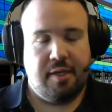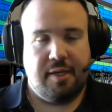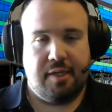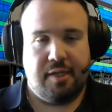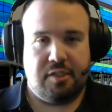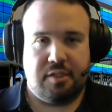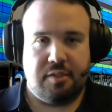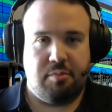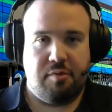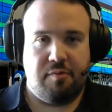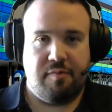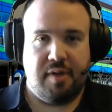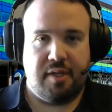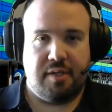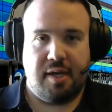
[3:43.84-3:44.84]
It's just been
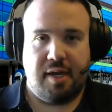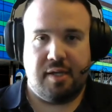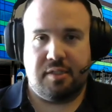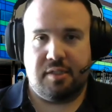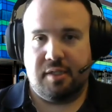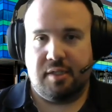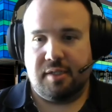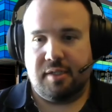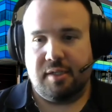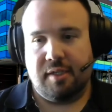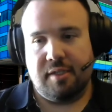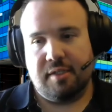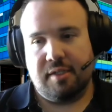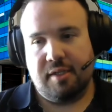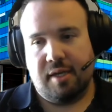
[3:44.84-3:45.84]
fantastic.
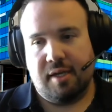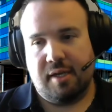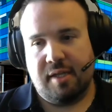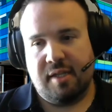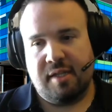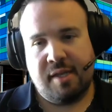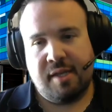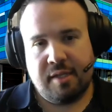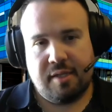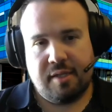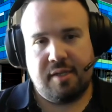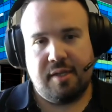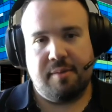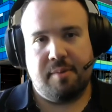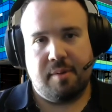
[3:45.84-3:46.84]
And uh, at the end of
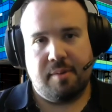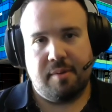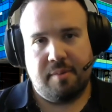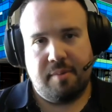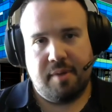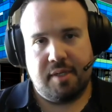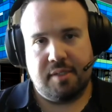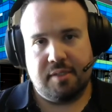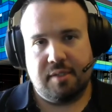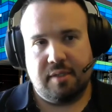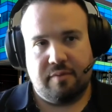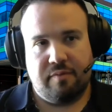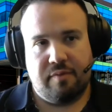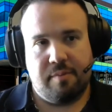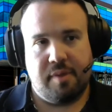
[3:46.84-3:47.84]
the day, probably the biggest thing
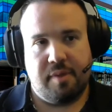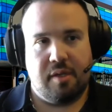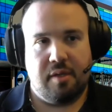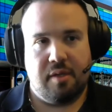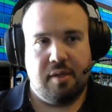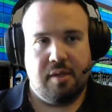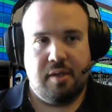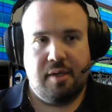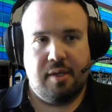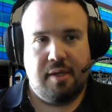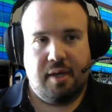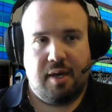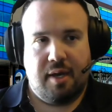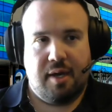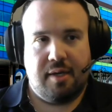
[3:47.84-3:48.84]
for me
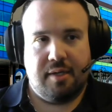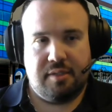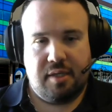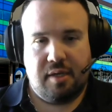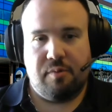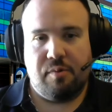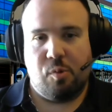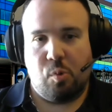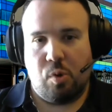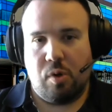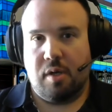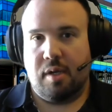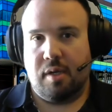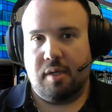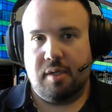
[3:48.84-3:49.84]
uh, is how
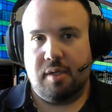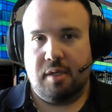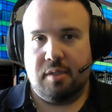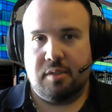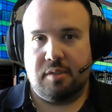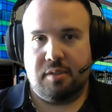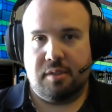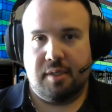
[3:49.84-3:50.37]
rewarding it is.